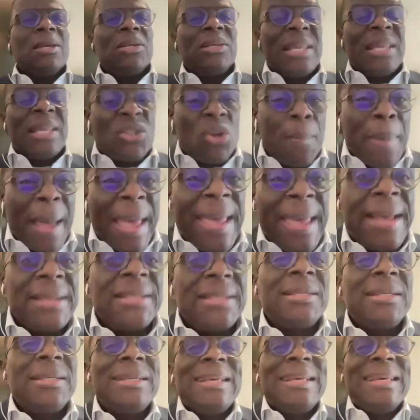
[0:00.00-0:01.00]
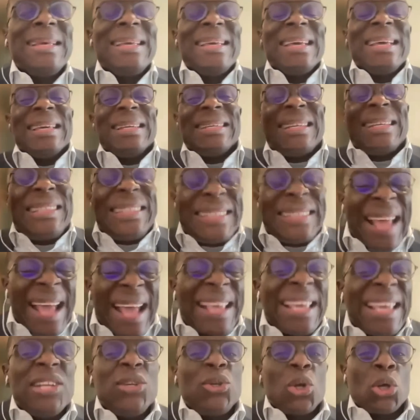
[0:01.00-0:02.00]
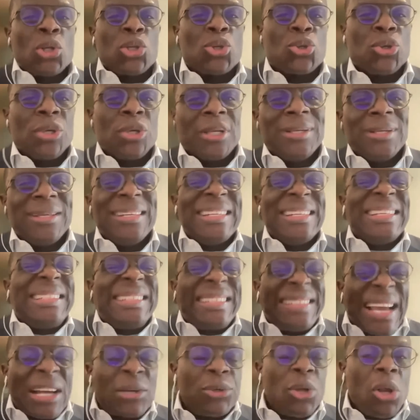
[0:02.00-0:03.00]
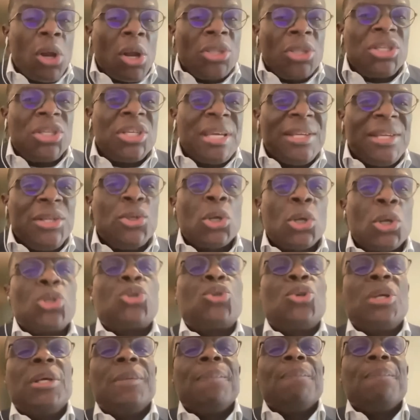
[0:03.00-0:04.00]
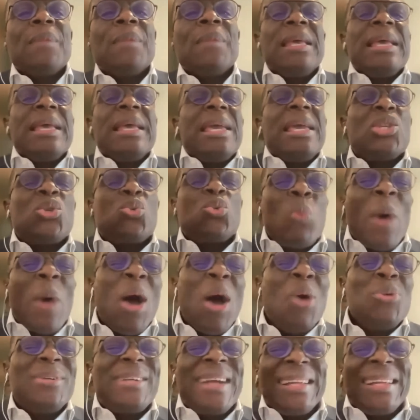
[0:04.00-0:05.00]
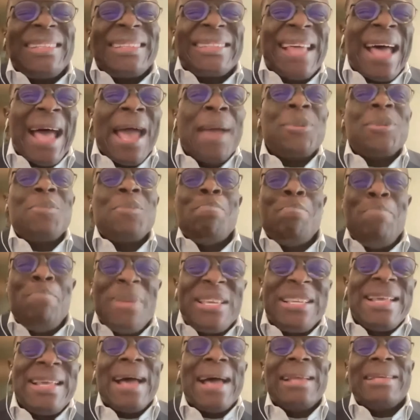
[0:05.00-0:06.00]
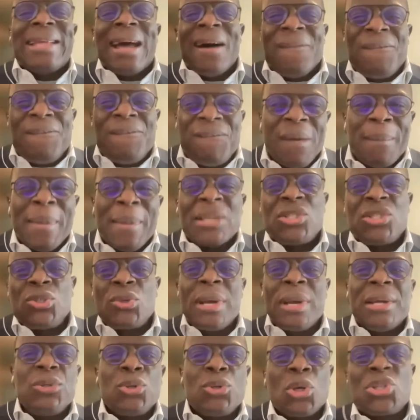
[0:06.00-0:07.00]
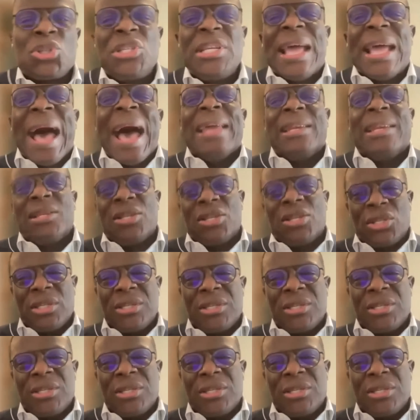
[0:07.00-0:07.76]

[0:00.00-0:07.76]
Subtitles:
Lesson number 8, the tech industry, the technology industry is 100 times bigger than pharmaceutical industry and is